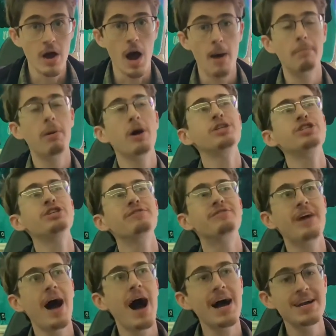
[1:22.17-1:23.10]
a bunch
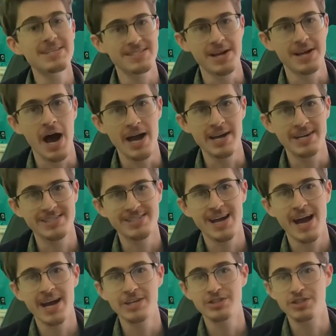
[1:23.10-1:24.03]
of guys and I
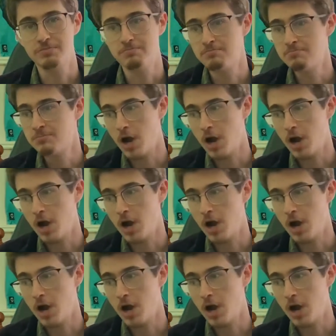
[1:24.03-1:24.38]
decided to